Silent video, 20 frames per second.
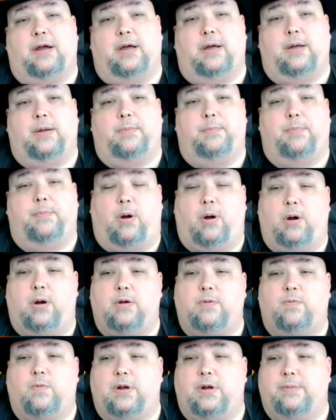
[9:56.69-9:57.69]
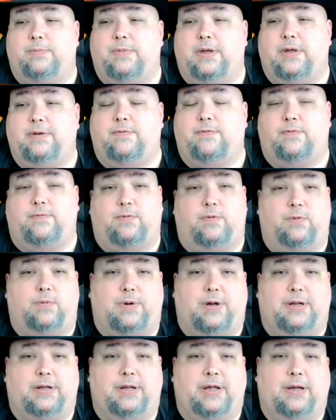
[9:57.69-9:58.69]
Um, part of what I'm thankful for
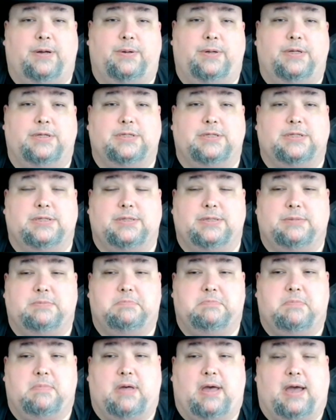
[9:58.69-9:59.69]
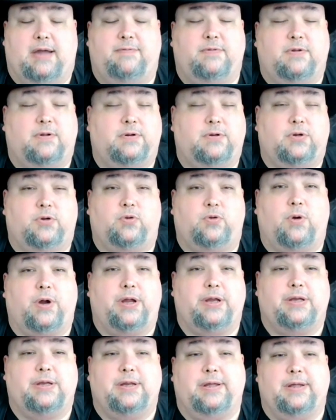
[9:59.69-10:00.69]
right now is I've learned a
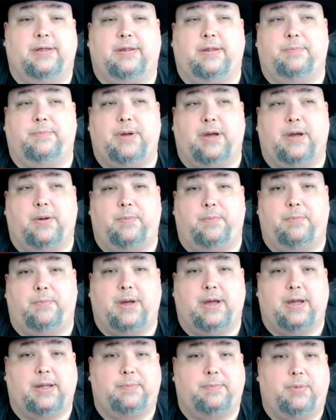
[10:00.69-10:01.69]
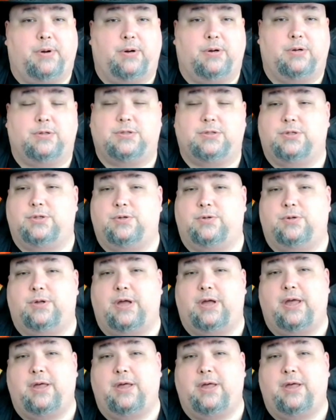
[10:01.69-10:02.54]
great deal about my personal